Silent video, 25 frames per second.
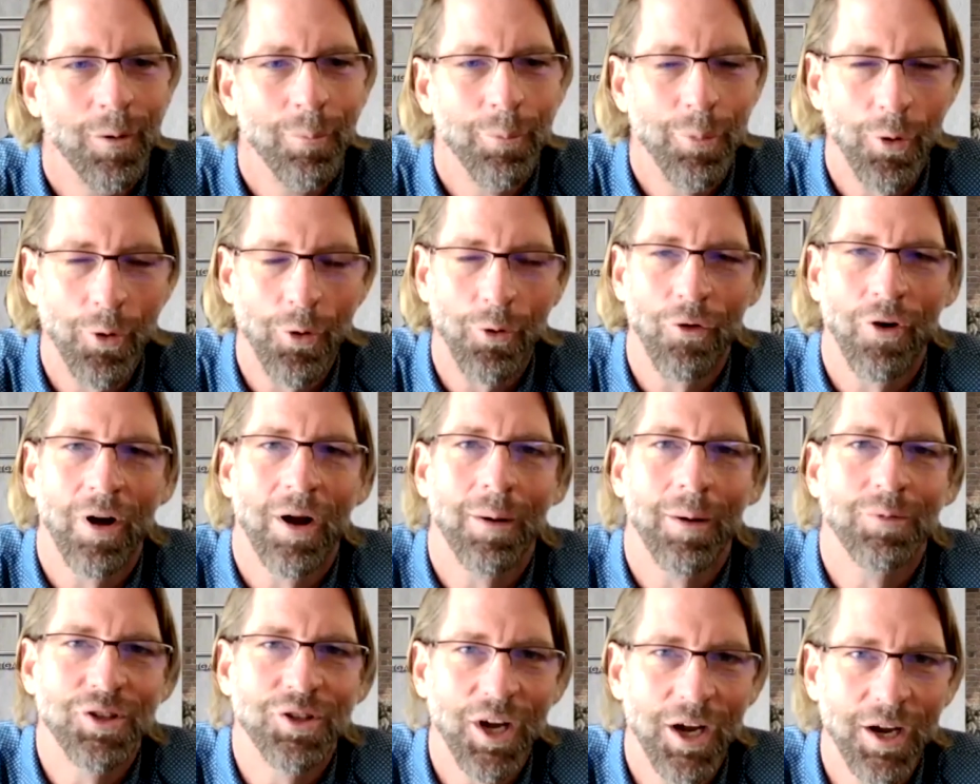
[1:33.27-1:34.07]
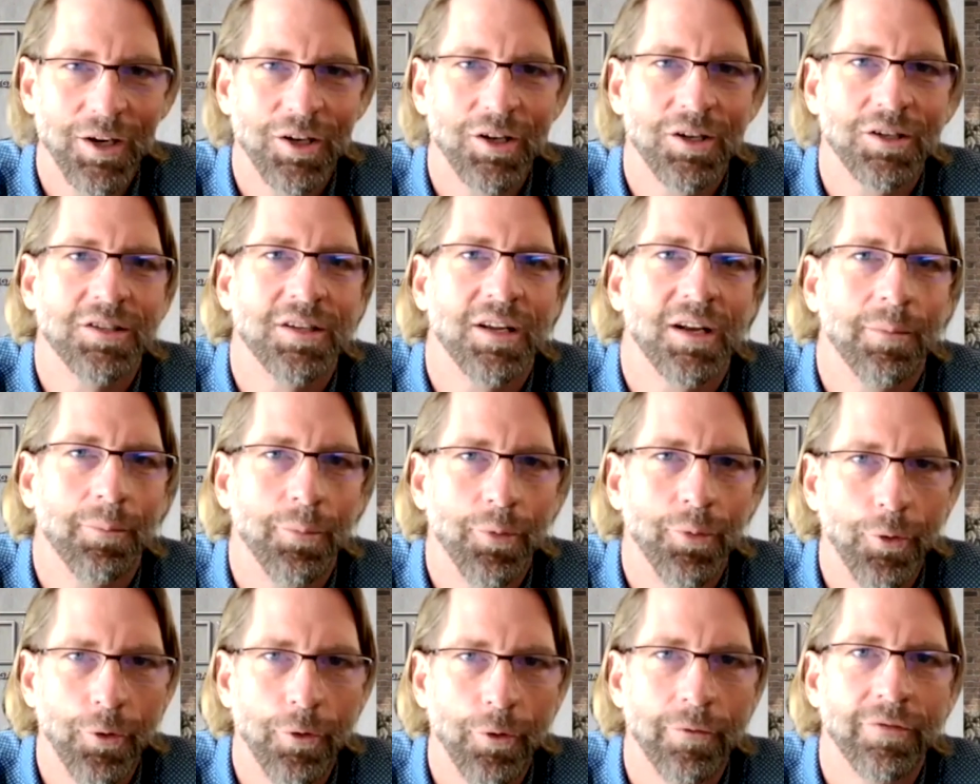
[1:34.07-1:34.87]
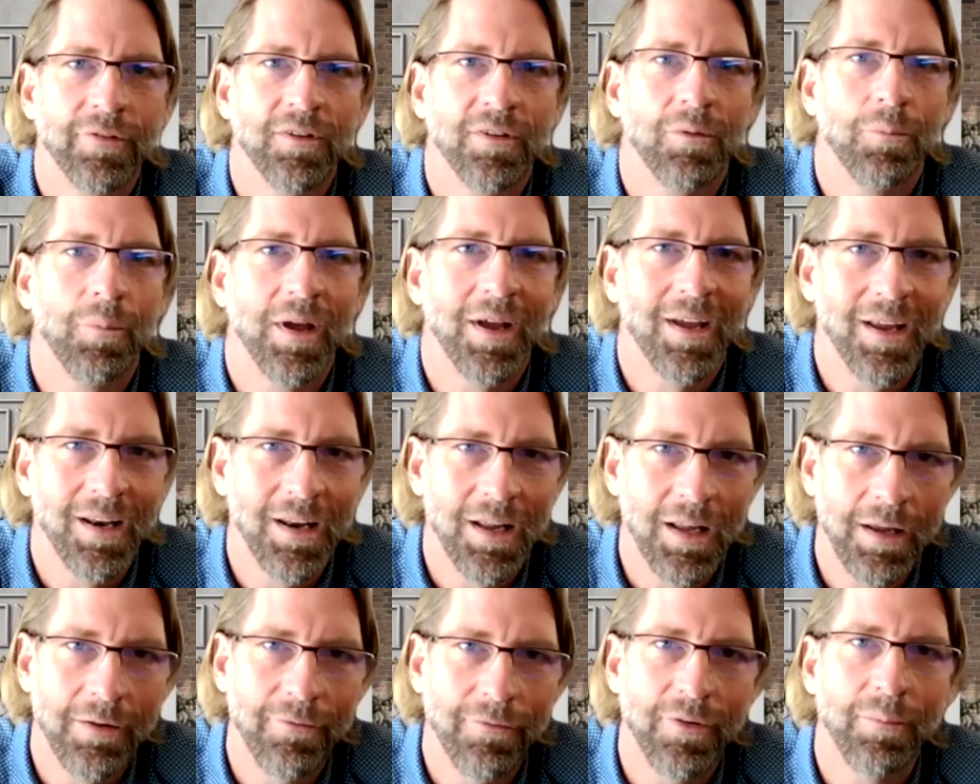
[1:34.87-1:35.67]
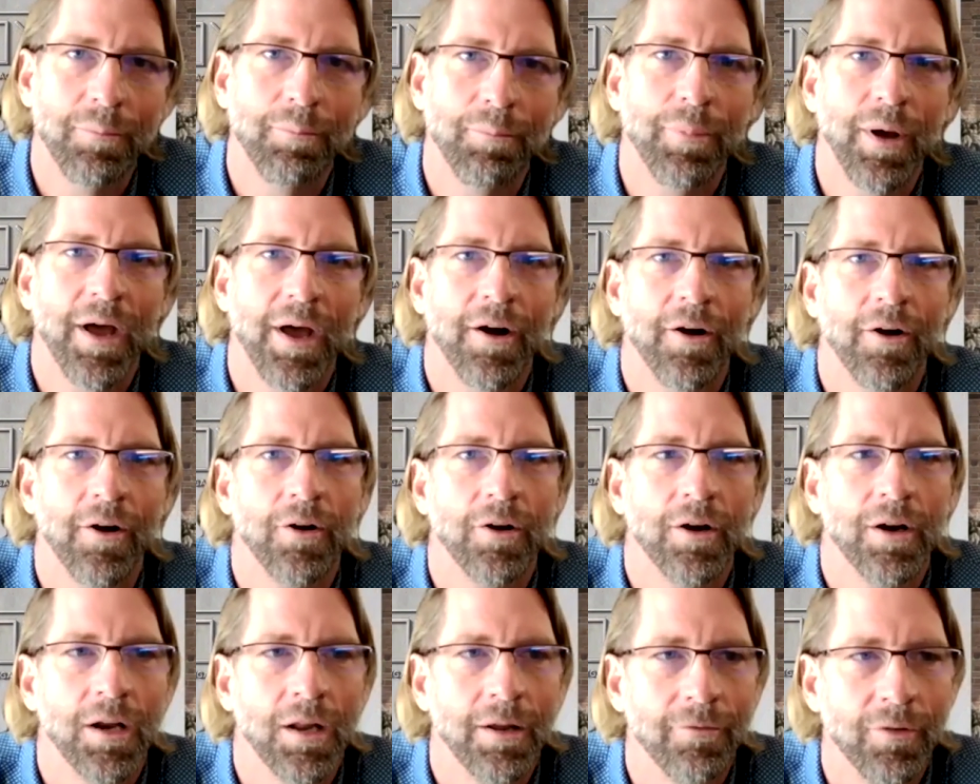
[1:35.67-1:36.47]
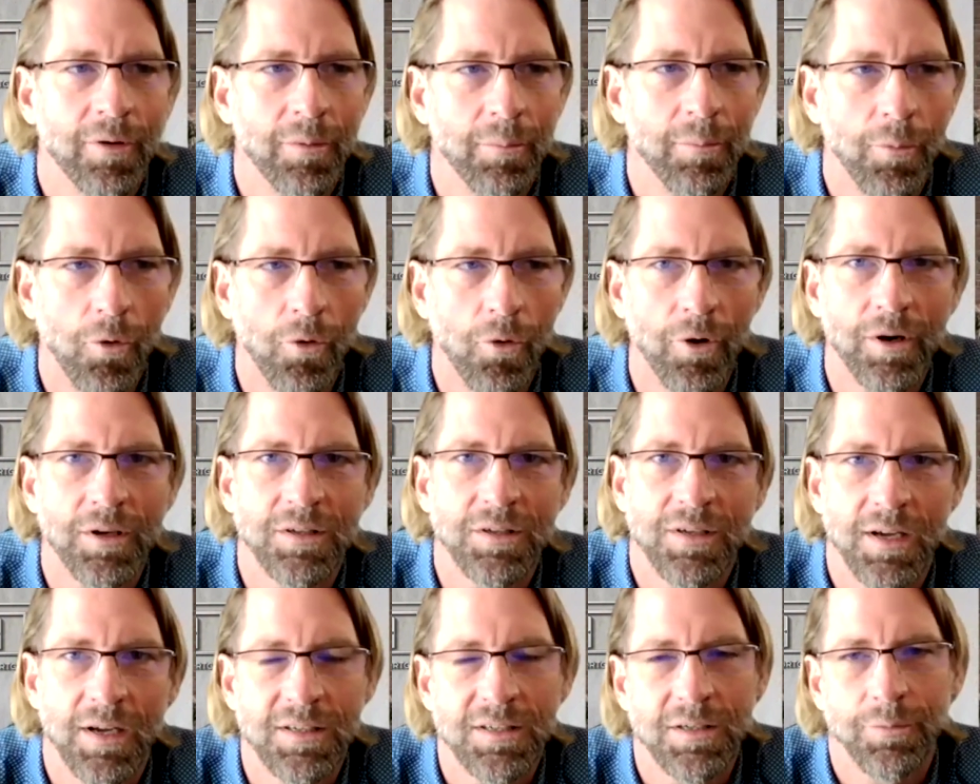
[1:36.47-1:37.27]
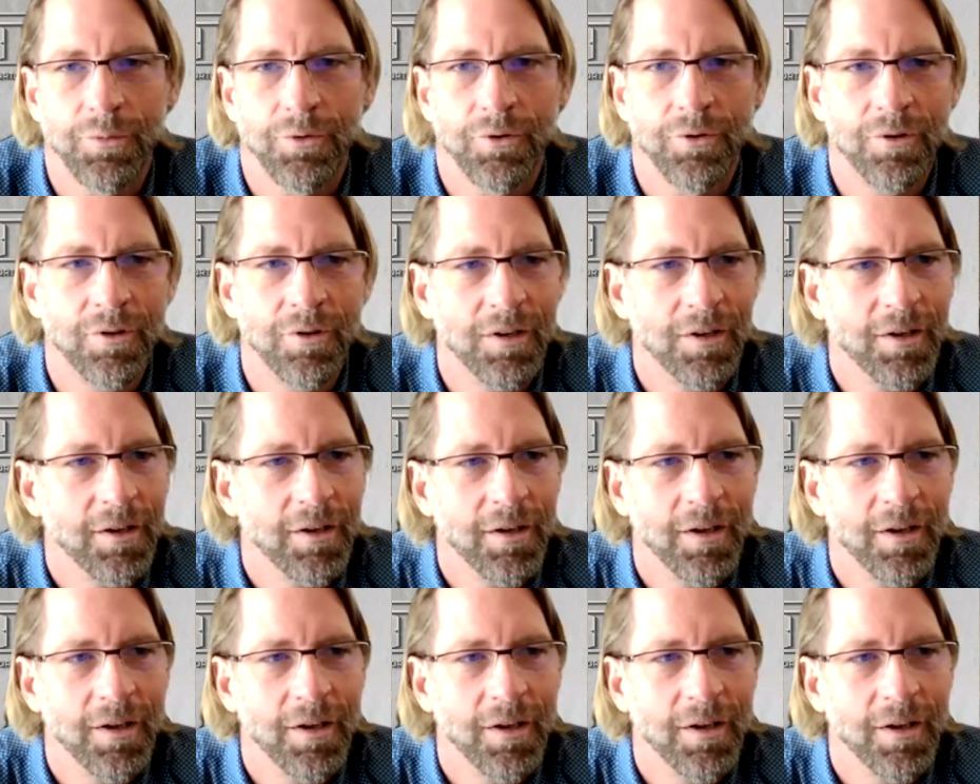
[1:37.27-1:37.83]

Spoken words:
program changes and improves to make it even better and even more accessible.